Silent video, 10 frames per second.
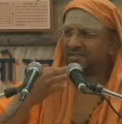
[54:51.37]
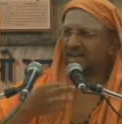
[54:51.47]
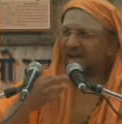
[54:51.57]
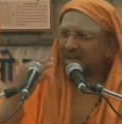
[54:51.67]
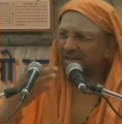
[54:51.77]

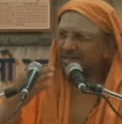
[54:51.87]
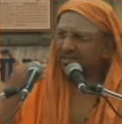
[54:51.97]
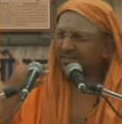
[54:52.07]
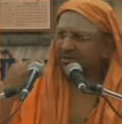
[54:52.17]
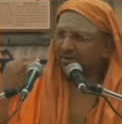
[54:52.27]
The
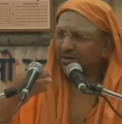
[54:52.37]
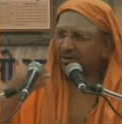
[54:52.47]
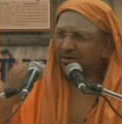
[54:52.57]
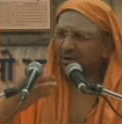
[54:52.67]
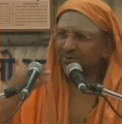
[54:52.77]
I, the
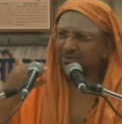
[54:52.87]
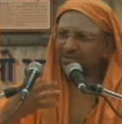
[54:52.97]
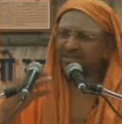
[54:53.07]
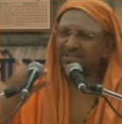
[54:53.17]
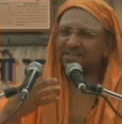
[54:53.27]

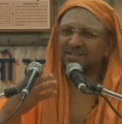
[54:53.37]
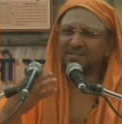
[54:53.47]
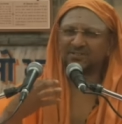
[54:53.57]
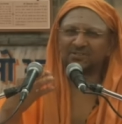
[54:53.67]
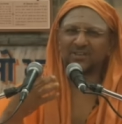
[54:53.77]

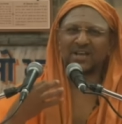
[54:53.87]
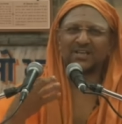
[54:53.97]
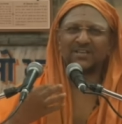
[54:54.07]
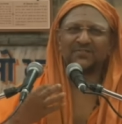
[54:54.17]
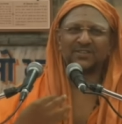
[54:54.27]
consciousness
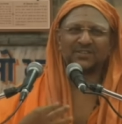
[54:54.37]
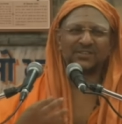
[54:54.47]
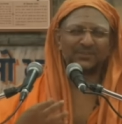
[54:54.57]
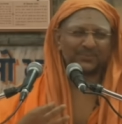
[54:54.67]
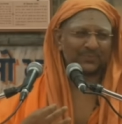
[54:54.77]
shining
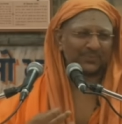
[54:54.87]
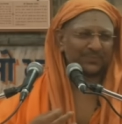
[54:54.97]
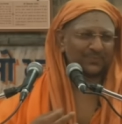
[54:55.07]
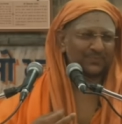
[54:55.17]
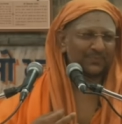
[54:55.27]
within.
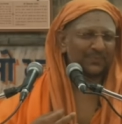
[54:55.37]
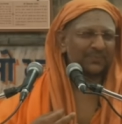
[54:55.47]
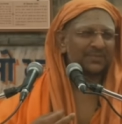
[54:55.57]
Hmm?